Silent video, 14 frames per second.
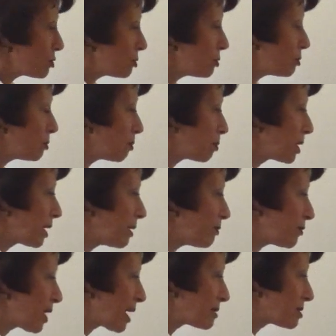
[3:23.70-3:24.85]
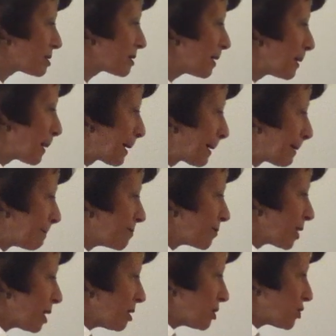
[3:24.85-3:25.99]
to play fast.
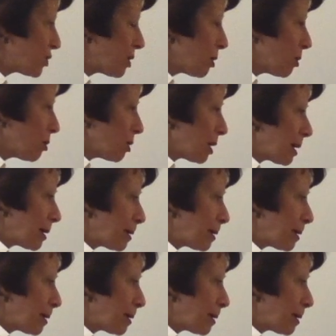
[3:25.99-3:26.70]
So,